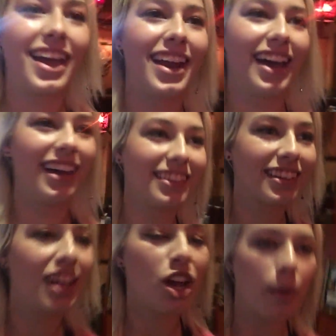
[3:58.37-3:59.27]
but
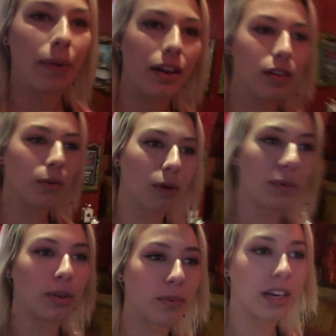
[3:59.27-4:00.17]
I don't know where
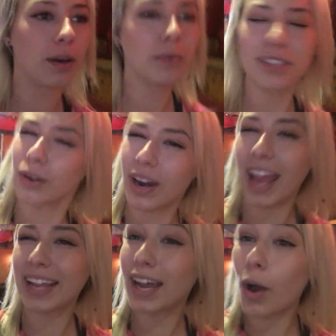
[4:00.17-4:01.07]
we're going right now. We're just going to
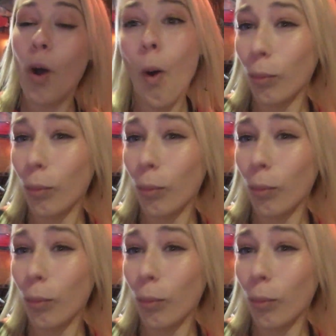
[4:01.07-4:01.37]
hang out.